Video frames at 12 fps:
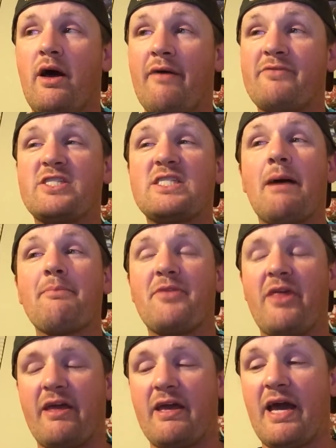of
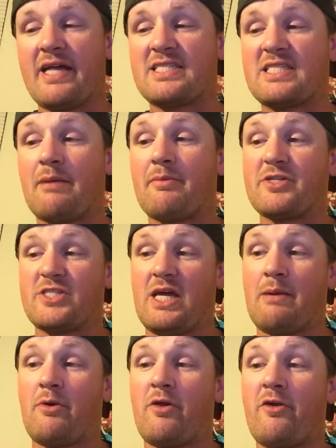something at
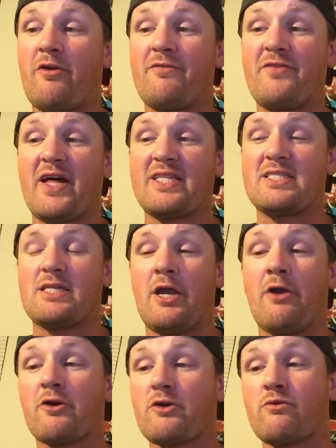SummerSlam, whether if that's
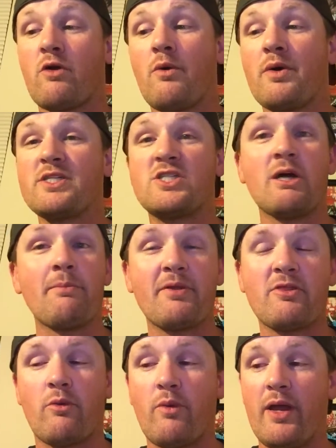Eric Rowan
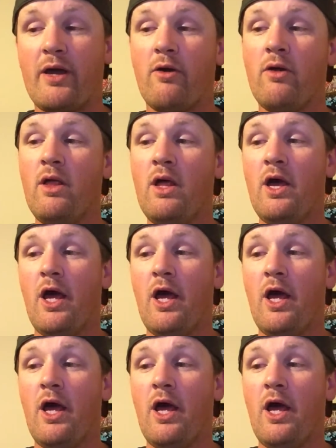jumping the rail,